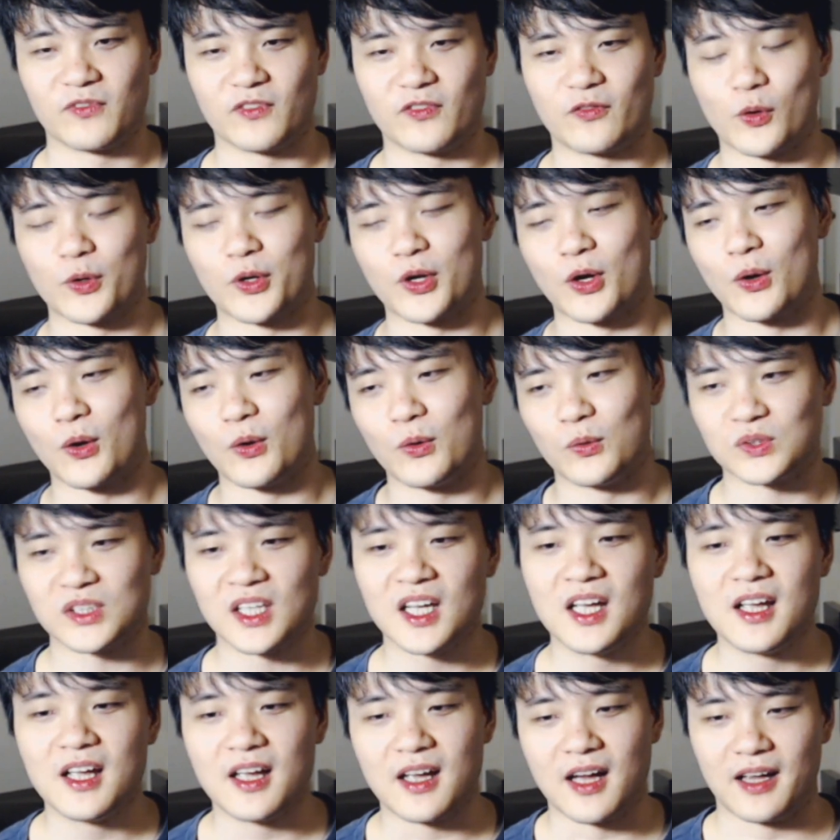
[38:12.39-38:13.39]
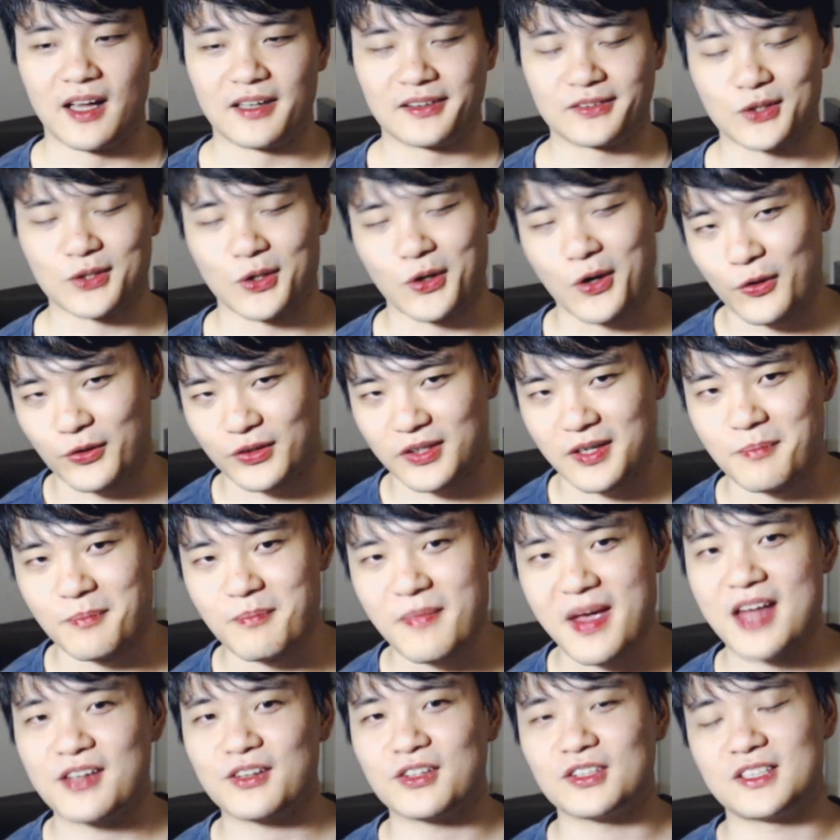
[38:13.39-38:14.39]
for those so-called
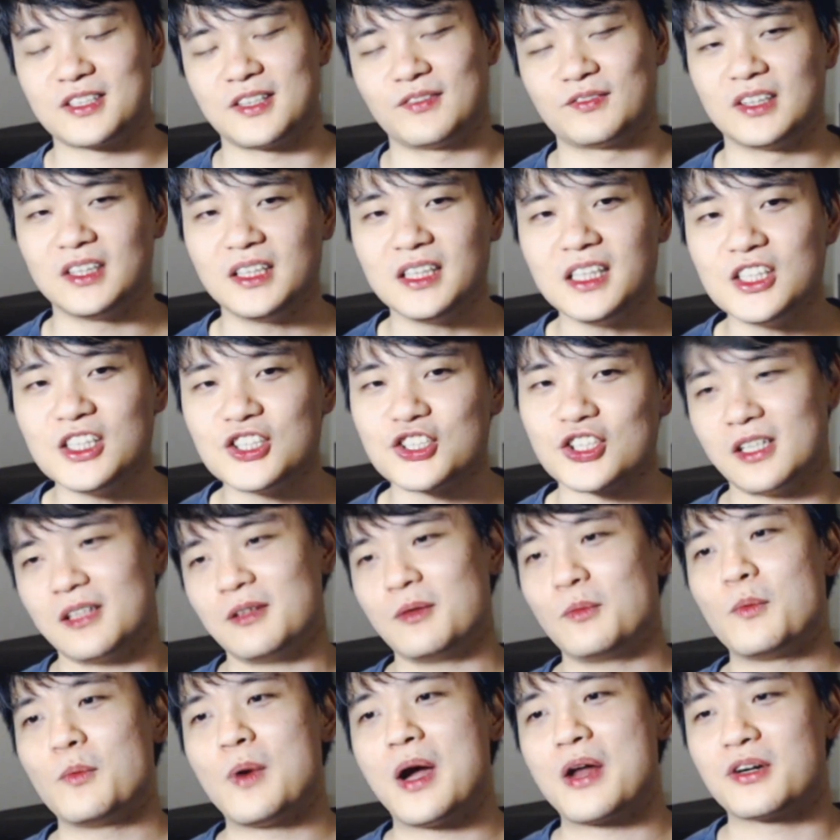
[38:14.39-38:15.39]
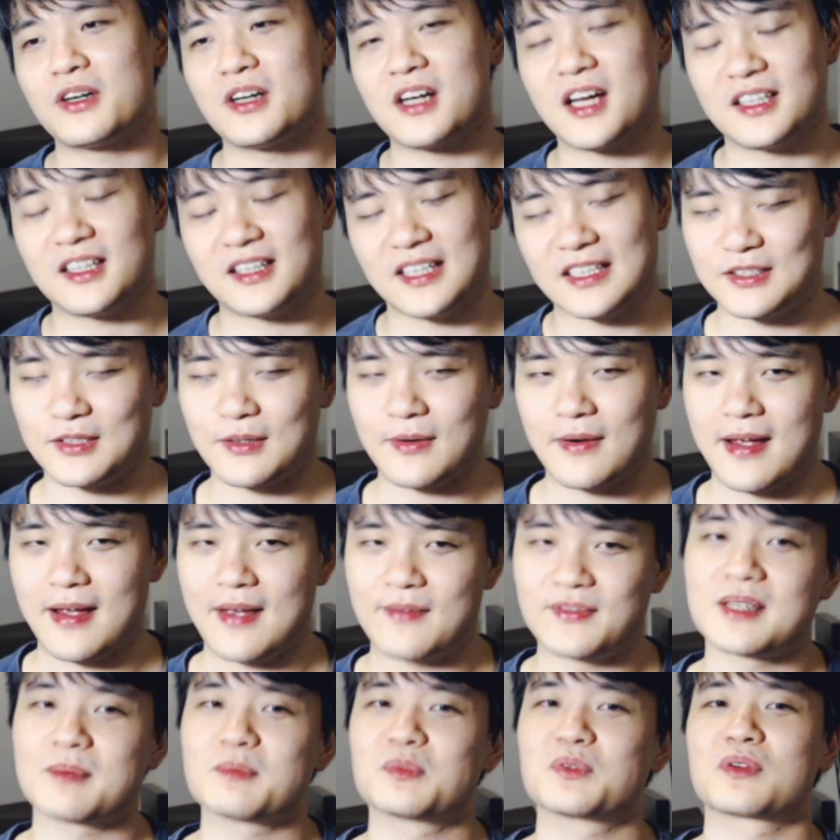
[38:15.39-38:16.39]
commanders of the Legion, whether or not they still
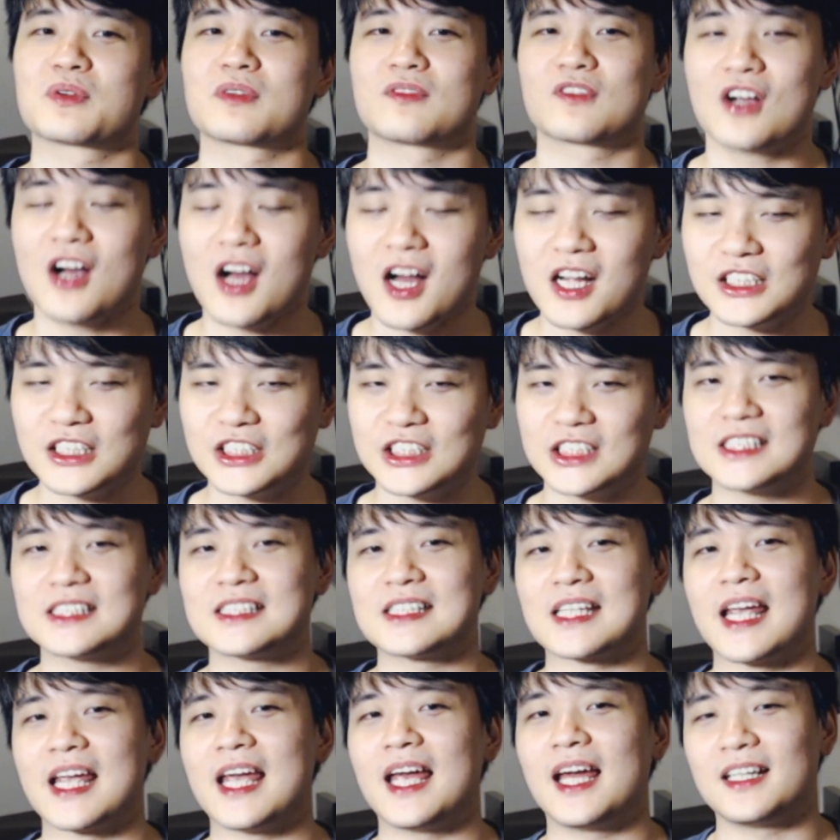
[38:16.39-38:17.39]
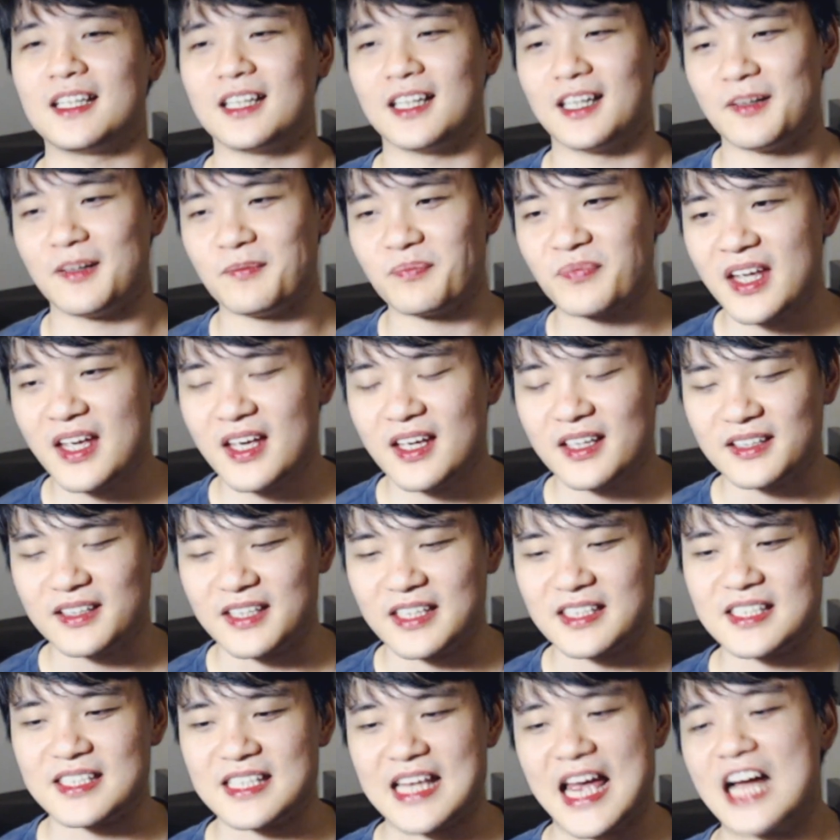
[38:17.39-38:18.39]
have some sort of conscience, and
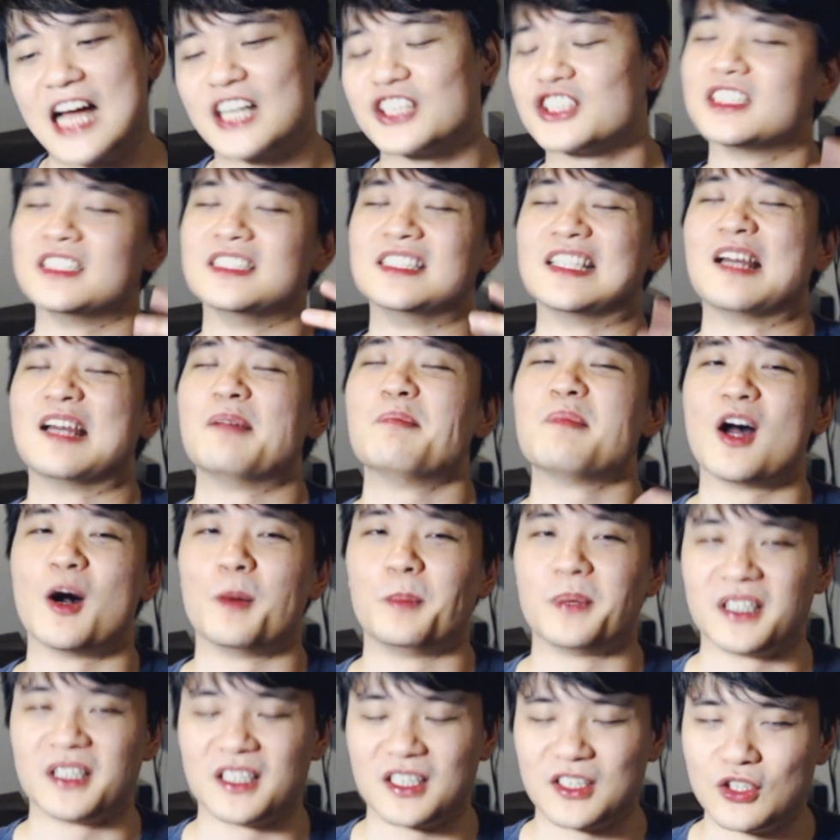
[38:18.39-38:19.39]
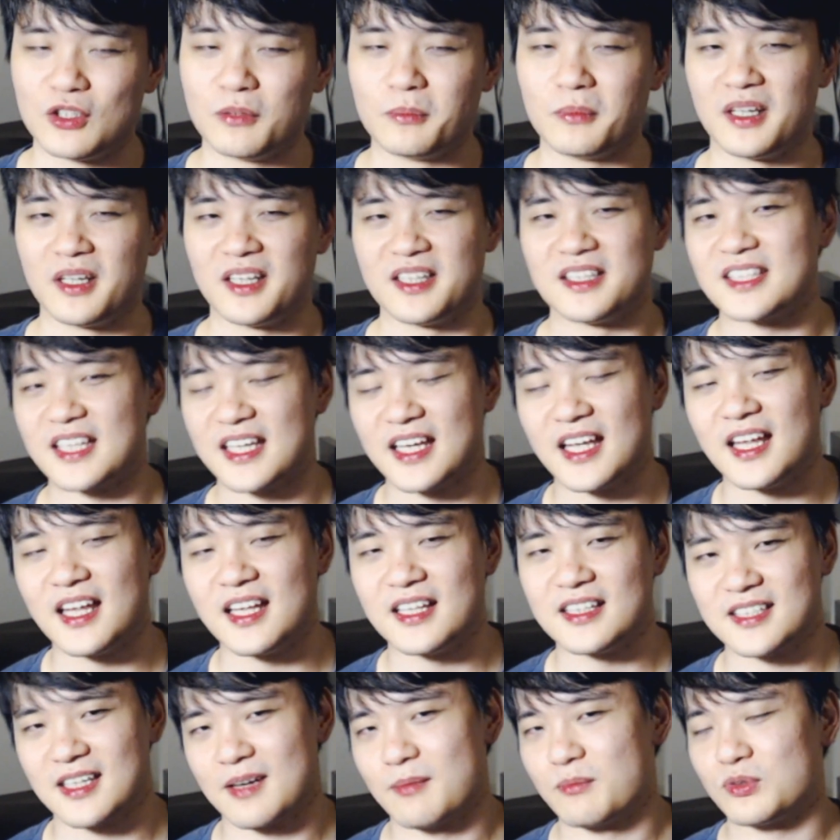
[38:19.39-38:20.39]
this is actually them helping the humans
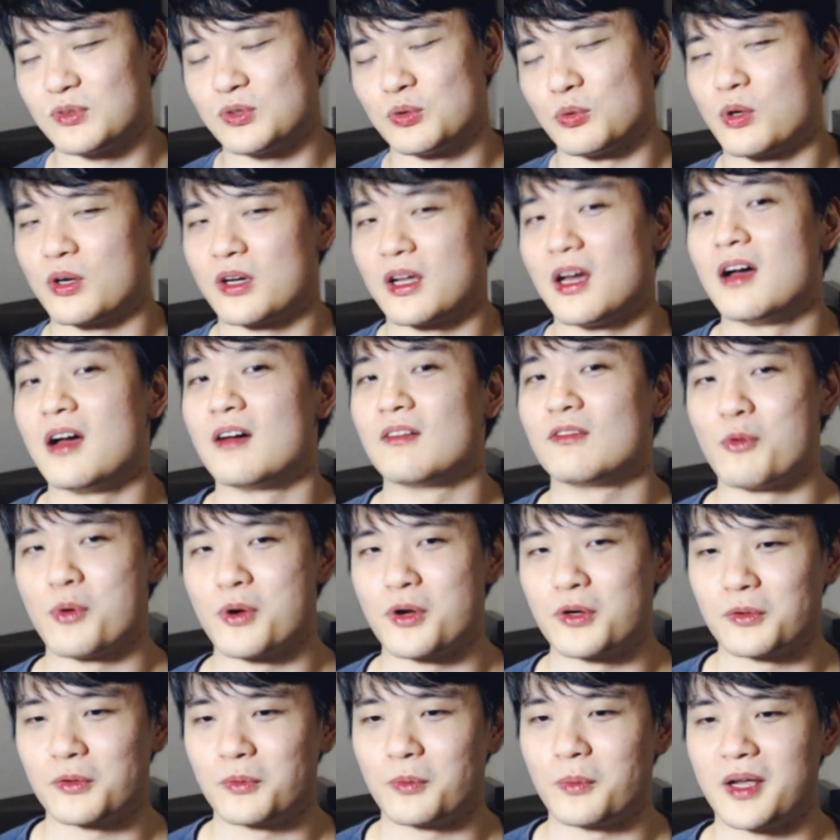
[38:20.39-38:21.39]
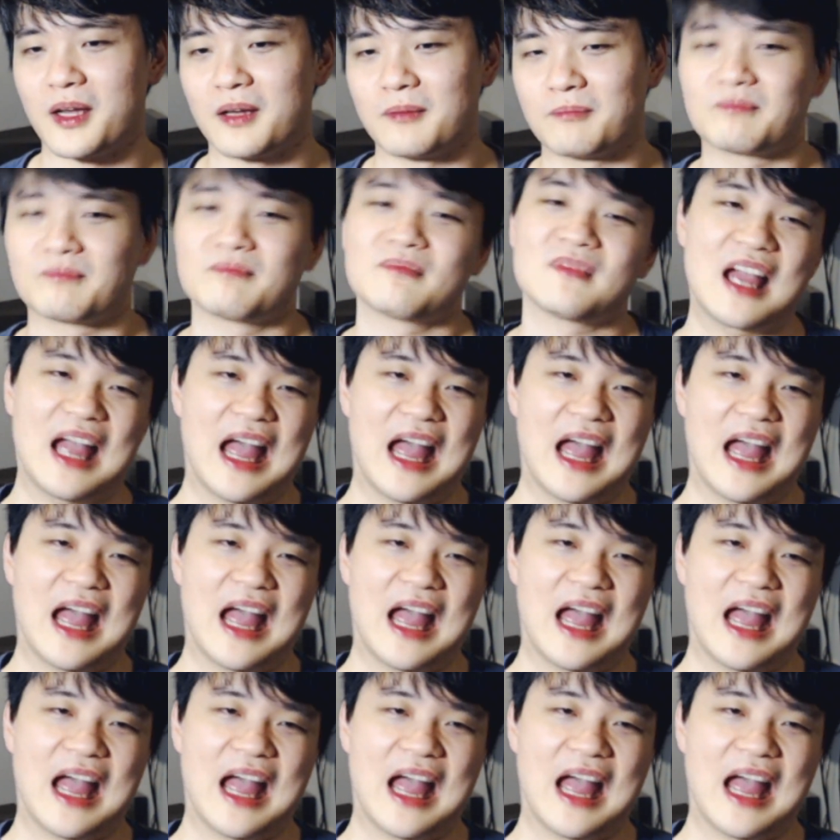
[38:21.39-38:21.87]
in some sort of weird way.